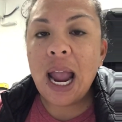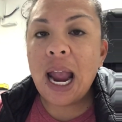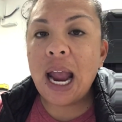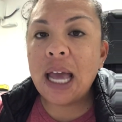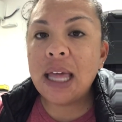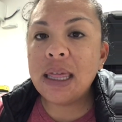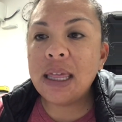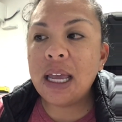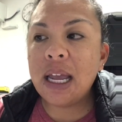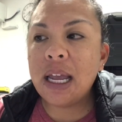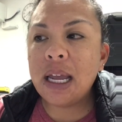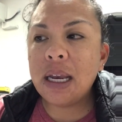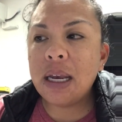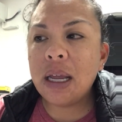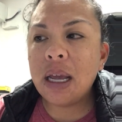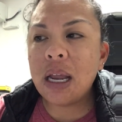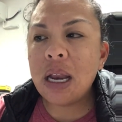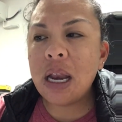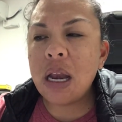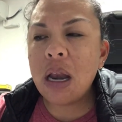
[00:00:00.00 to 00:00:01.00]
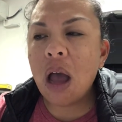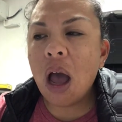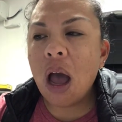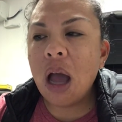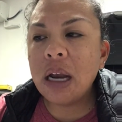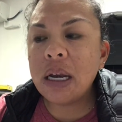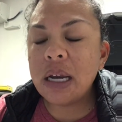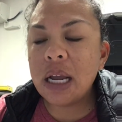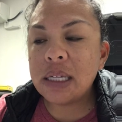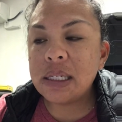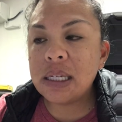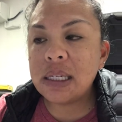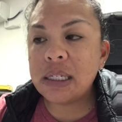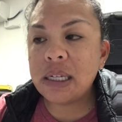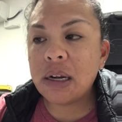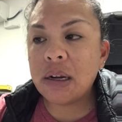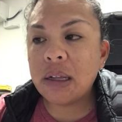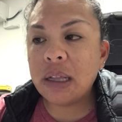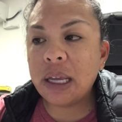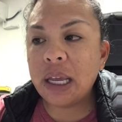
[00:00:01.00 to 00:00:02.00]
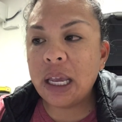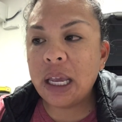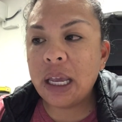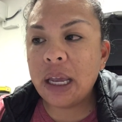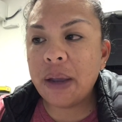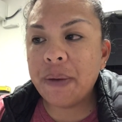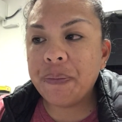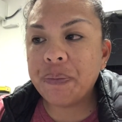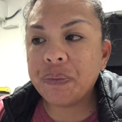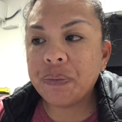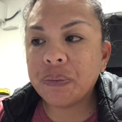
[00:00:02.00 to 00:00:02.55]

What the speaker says: and then not necessarily